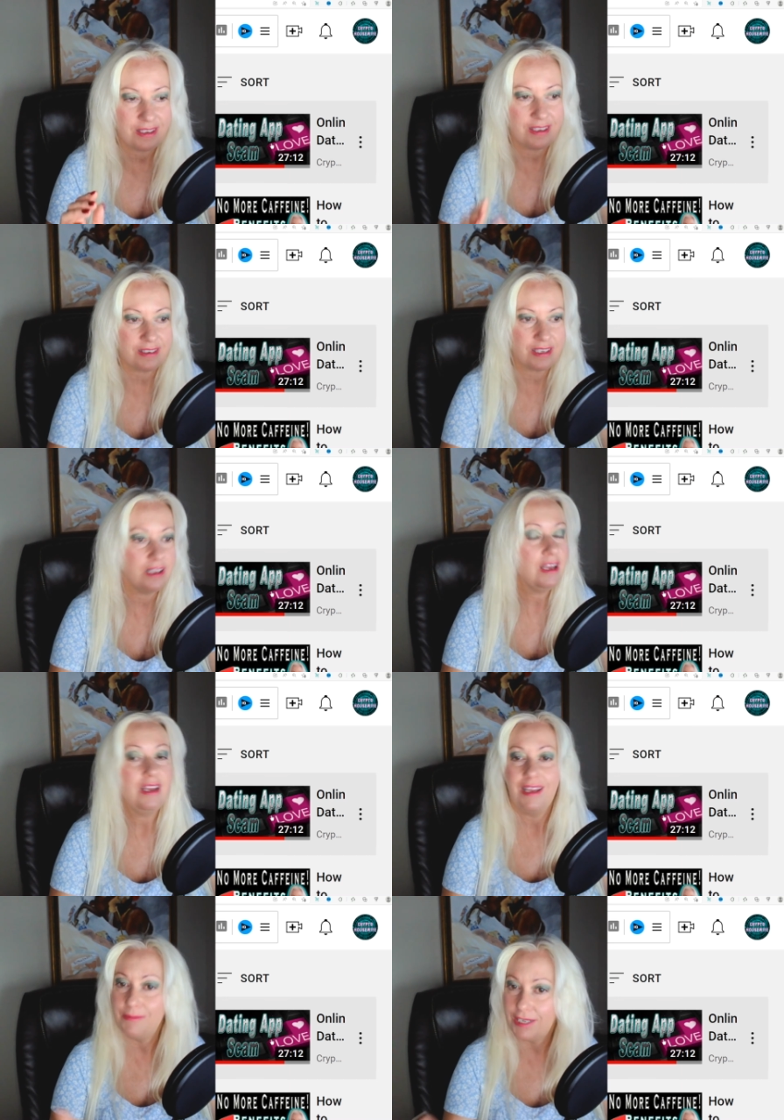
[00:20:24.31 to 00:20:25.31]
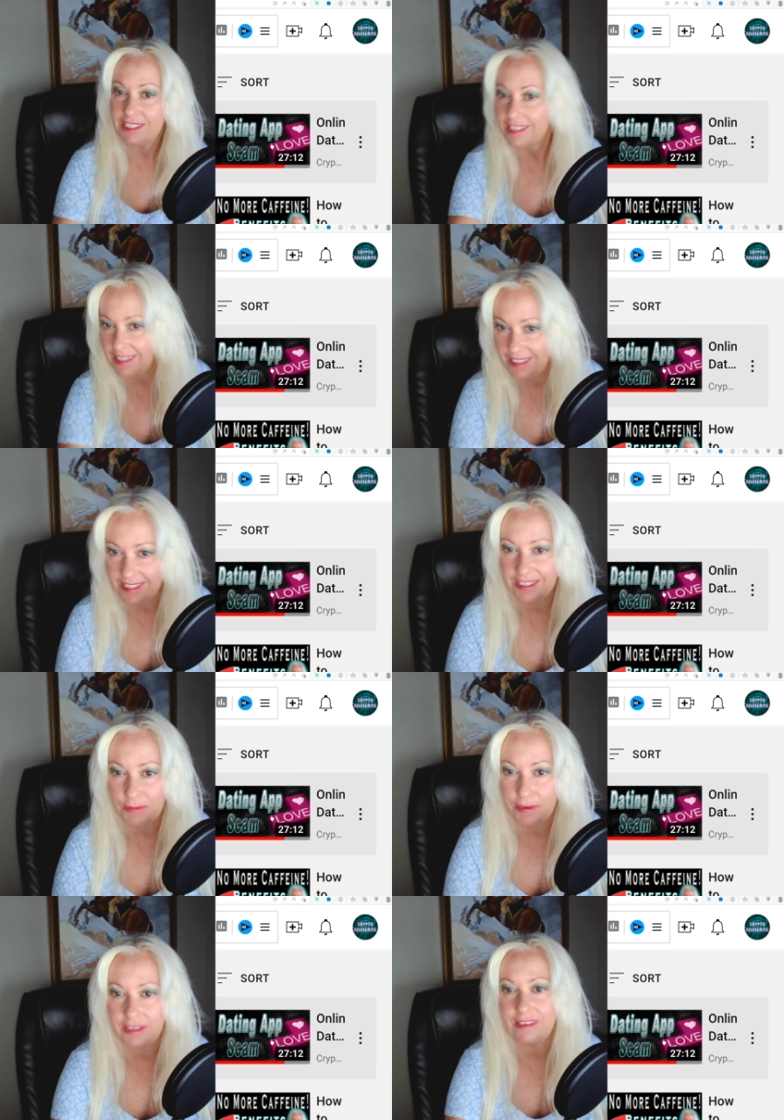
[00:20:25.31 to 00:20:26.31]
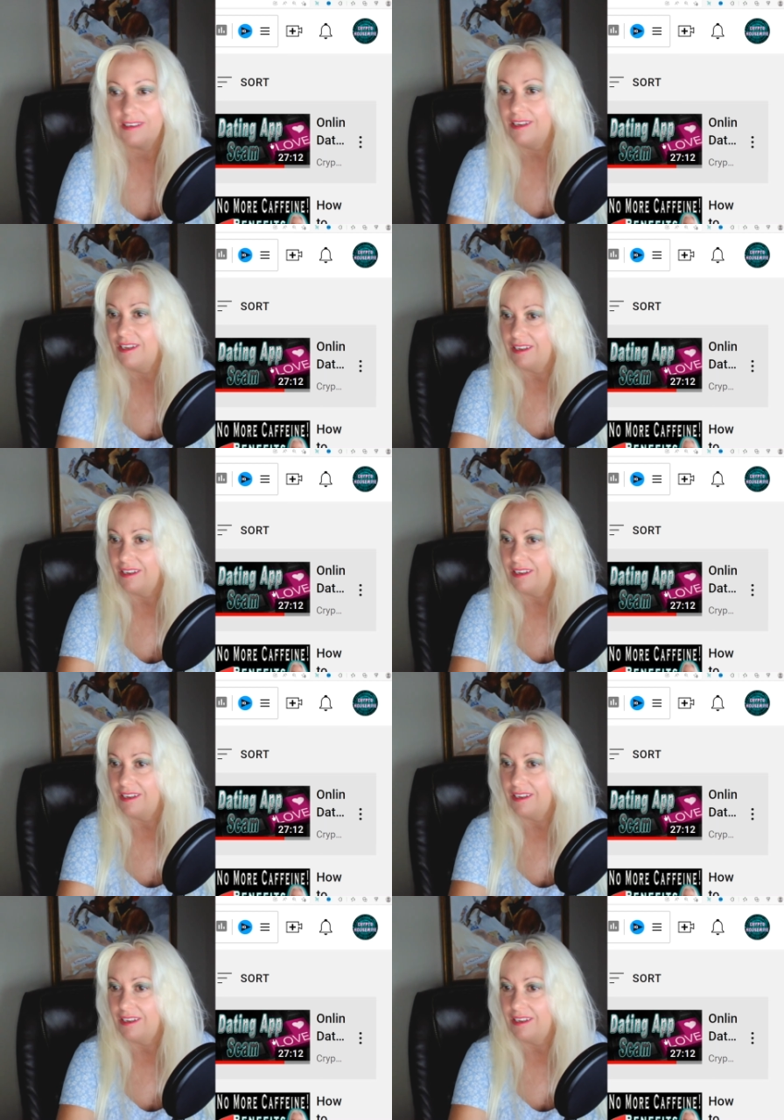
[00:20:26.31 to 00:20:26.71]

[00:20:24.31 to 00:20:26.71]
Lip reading: you know, together. And basically, they steal your money.